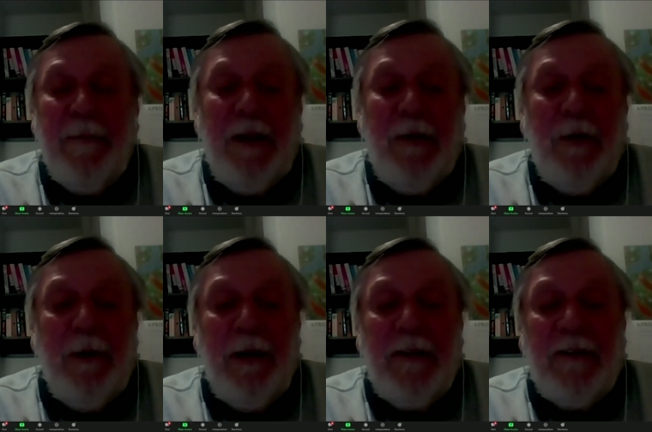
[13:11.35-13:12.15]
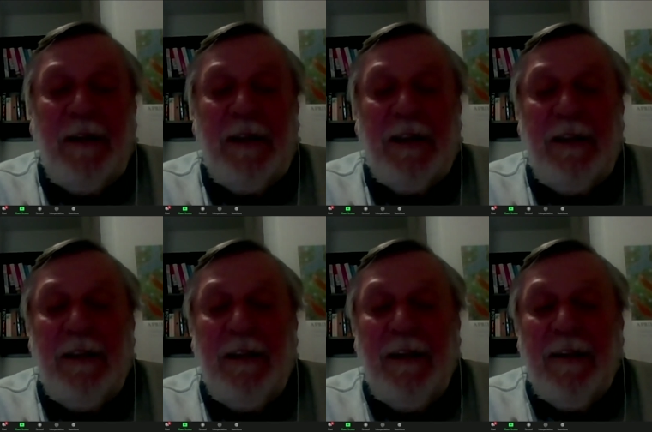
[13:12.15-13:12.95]
Decriminalisation
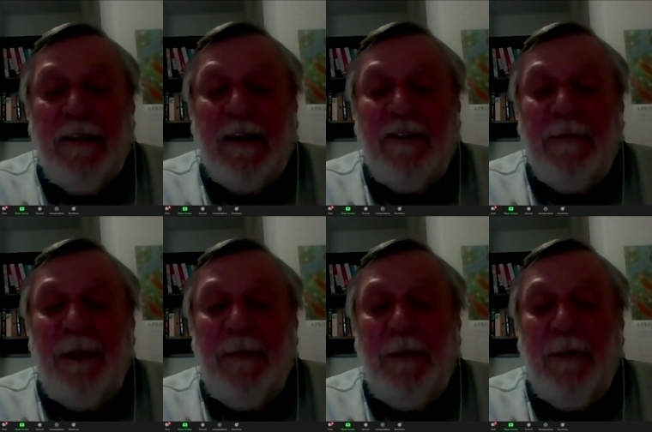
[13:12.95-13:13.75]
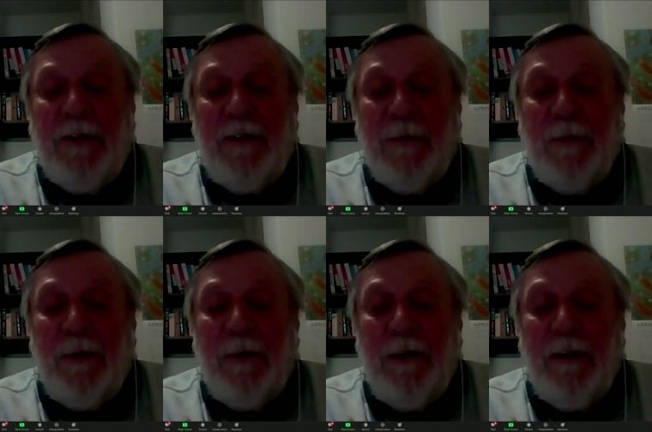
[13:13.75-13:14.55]
doesn't mean we've lost the war
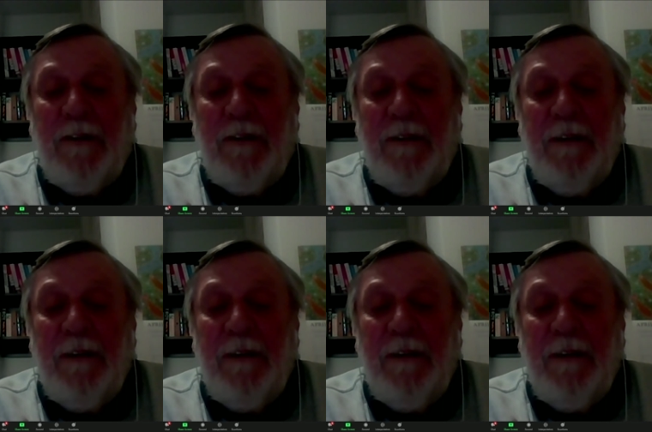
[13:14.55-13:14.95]
on drugs.